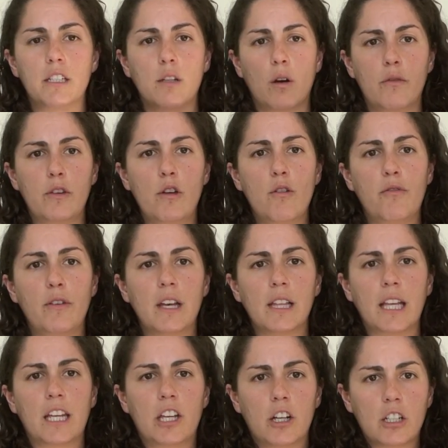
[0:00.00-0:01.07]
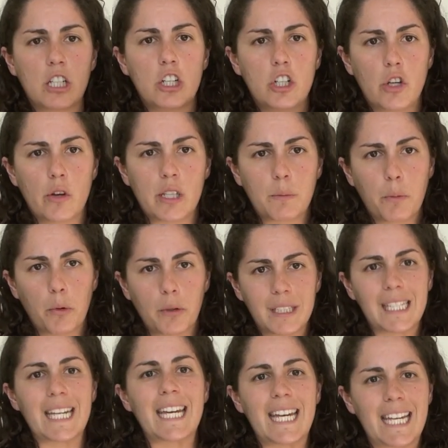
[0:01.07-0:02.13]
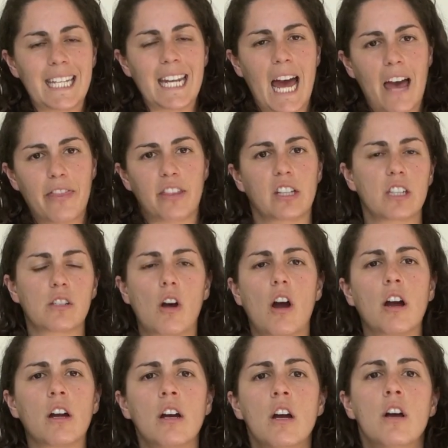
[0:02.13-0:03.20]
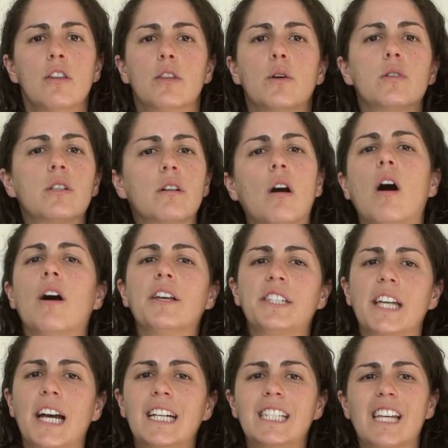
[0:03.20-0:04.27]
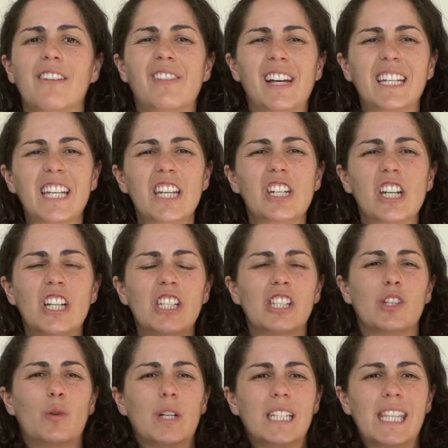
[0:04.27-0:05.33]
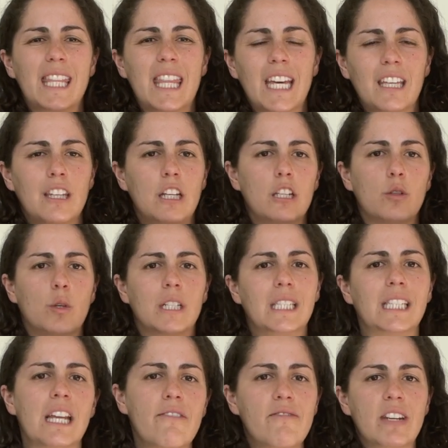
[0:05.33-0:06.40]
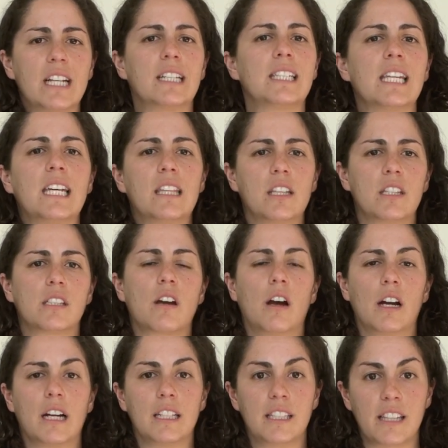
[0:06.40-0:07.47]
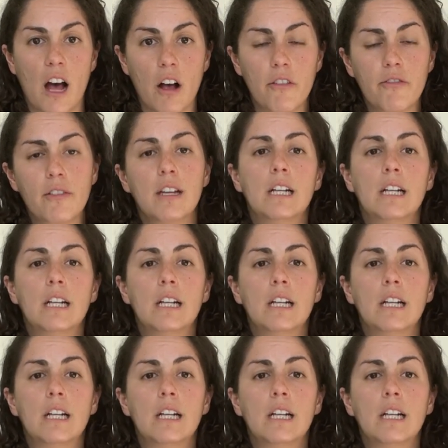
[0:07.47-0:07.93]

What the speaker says: So if you feel like your tissue is pulled in at the scar, those are all signs of adhesions or thickness or stiffness in the scar itself.